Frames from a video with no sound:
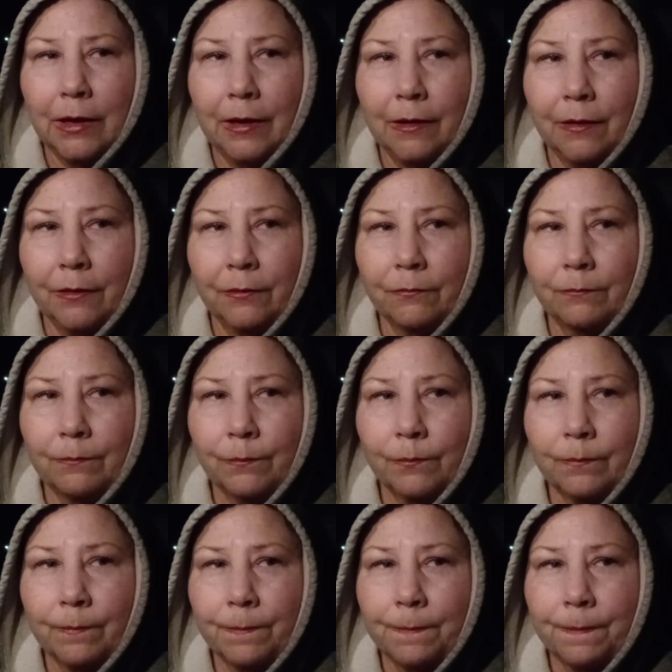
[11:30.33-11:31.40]
uh,
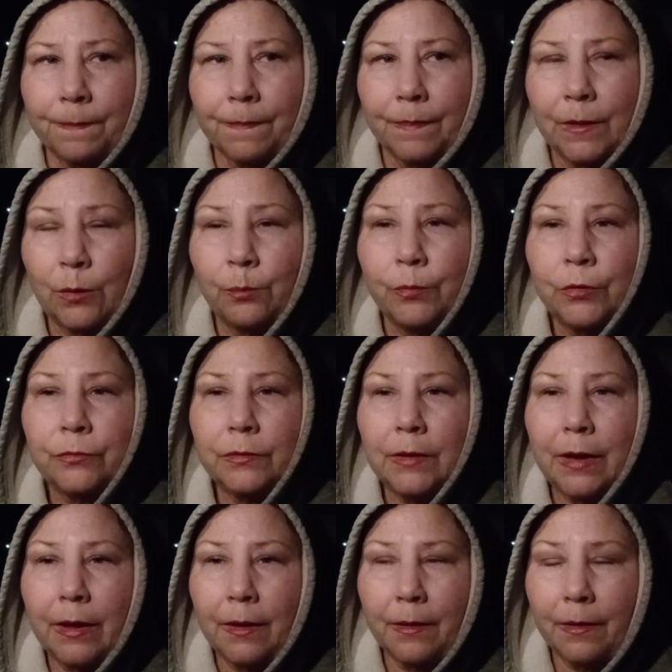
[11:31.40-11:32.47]
they'll put
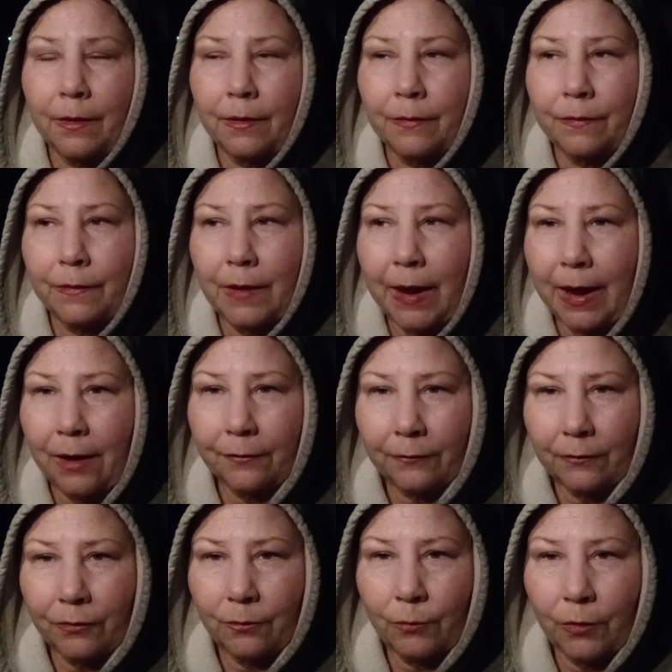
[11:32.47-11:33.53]
the the
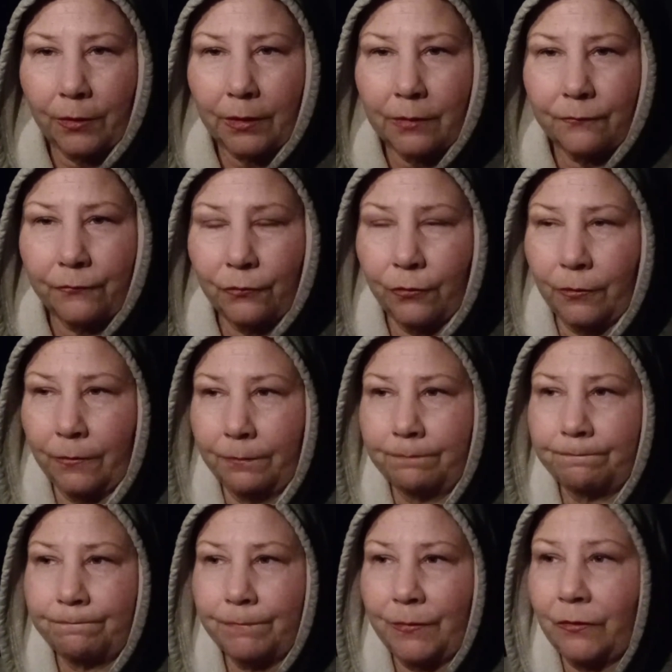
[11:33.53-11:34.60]
house on the market for
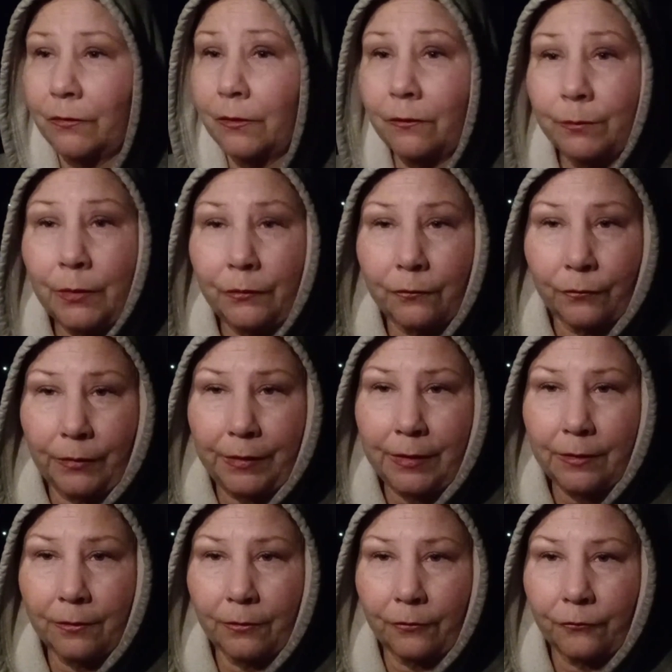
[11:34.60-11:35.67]
six months or a
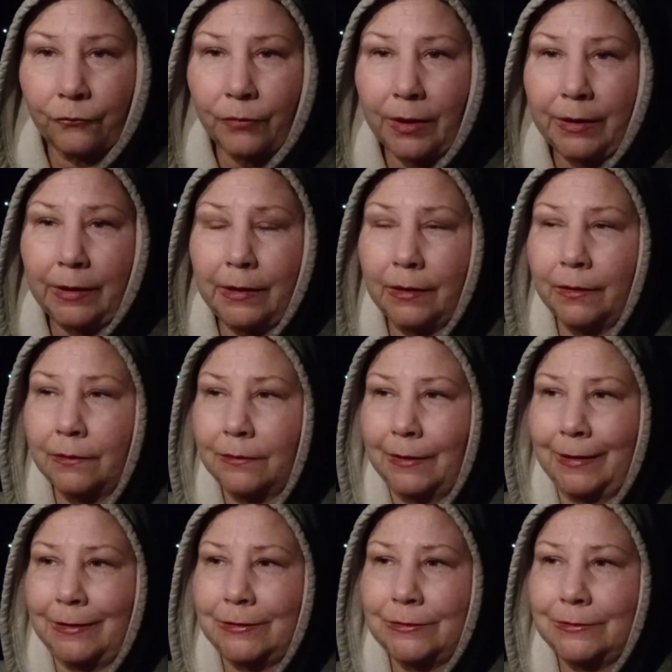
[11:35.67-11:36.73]
year trying to get
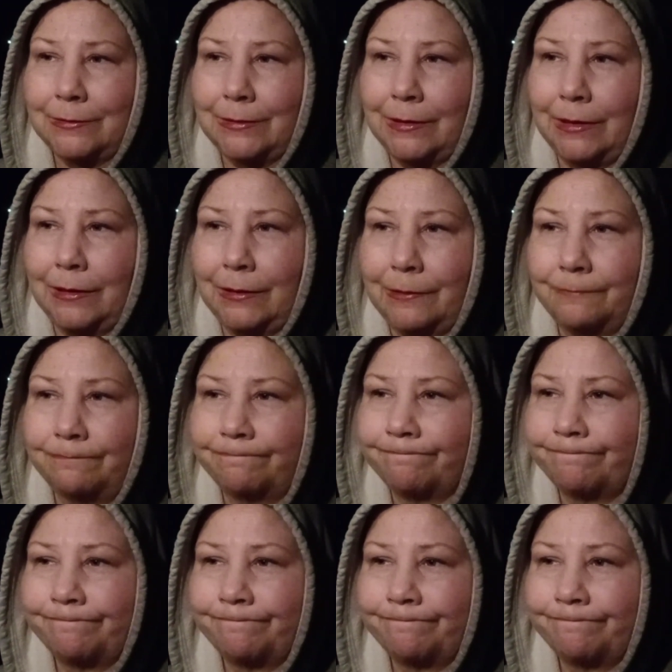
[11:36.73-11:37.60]
like a